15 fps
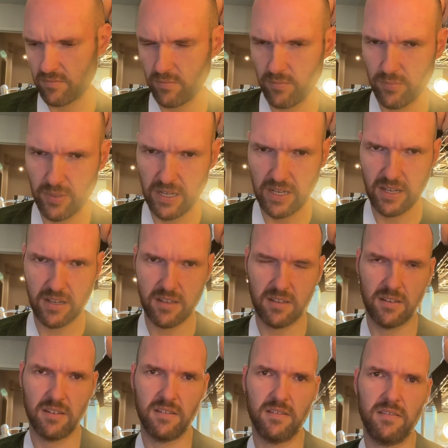back
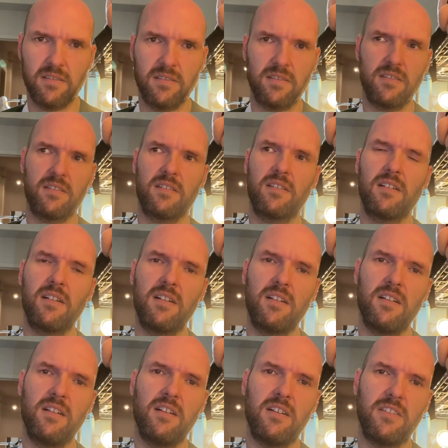and
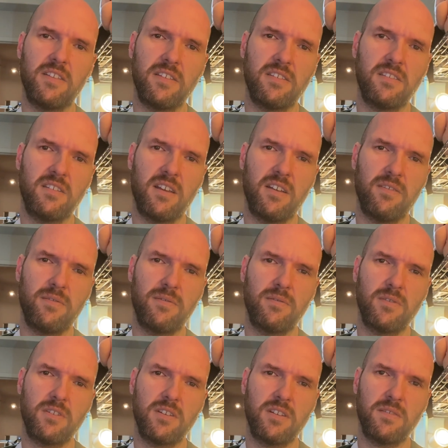all that stuff,
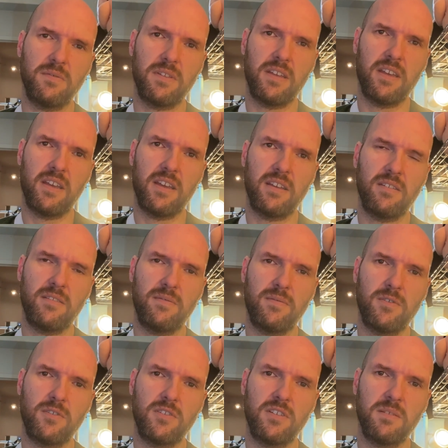which I definitely had the
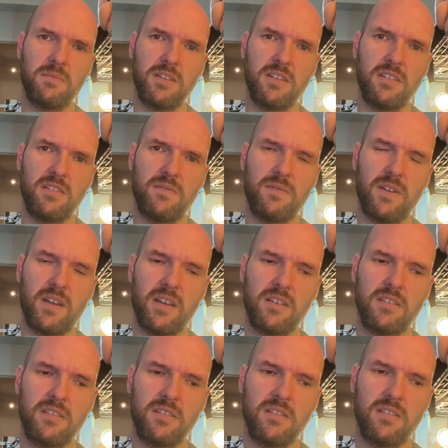first time I did the
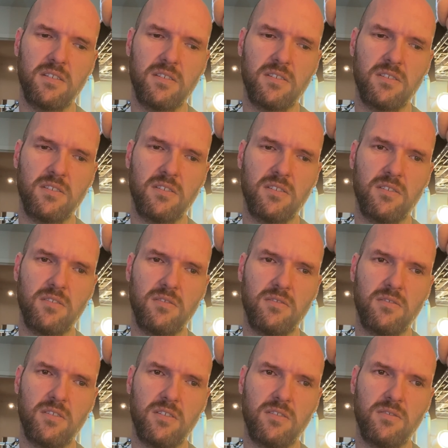fast. So,
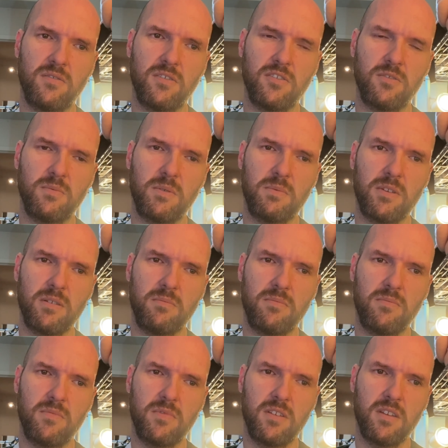who knows, maybe
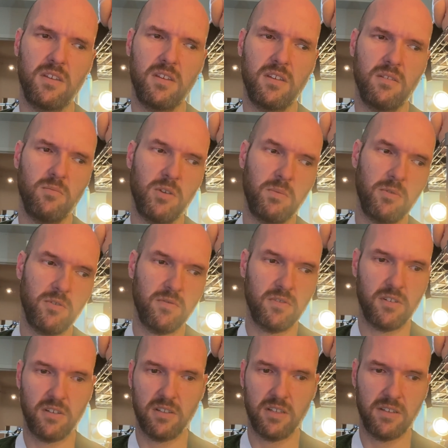
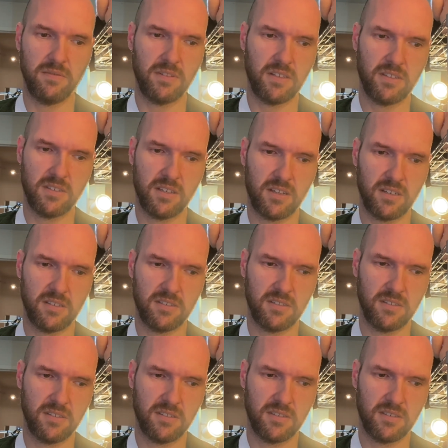overall I have less
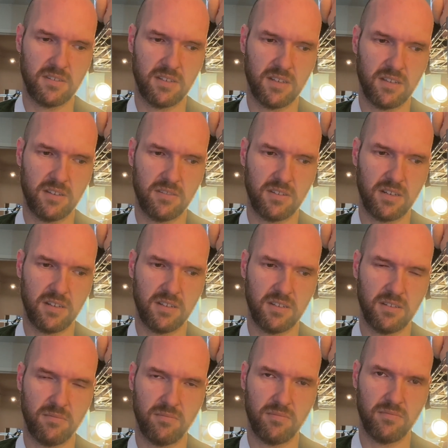toxins now than I
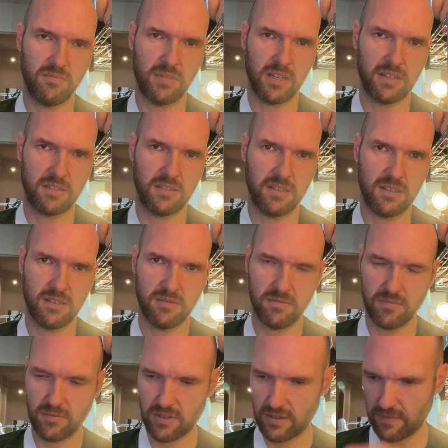did back then
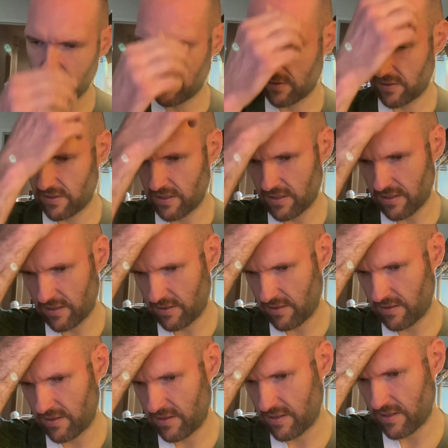when I first did it.
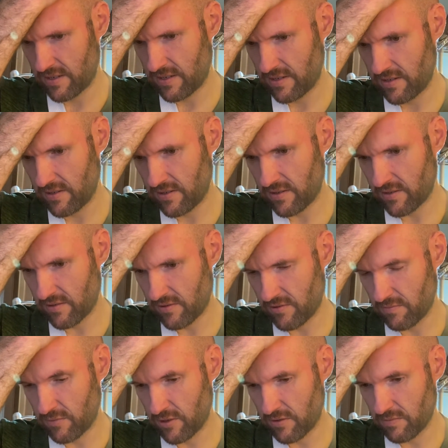So,
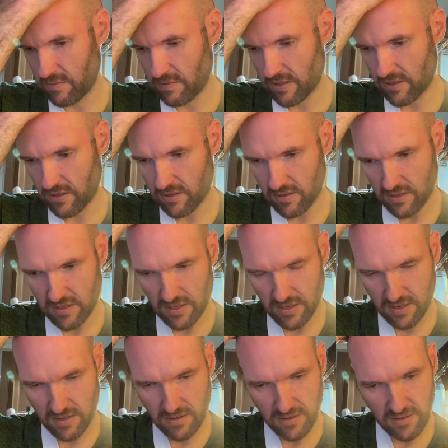maybe that's a good sign.